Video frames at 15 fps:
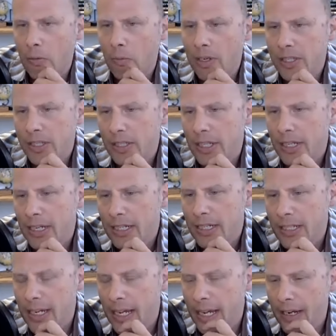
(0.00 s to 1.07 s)
now, what's the
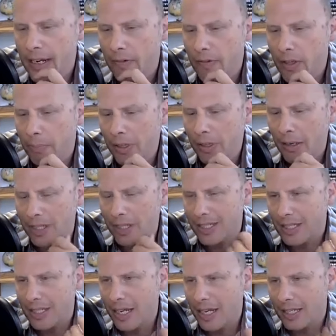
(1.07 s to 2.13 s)
ETA or the plan?
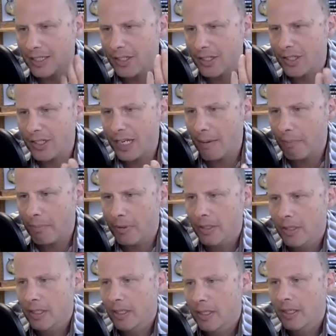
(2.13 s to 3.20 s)
What's the next step?
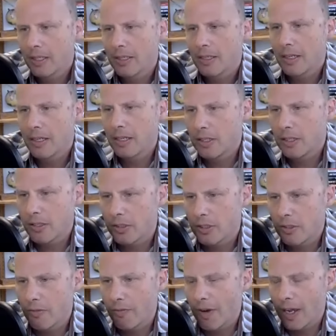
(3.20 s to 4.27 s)

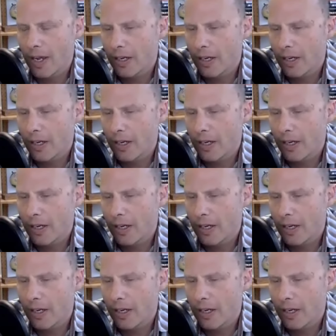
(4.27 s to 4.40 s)
Until you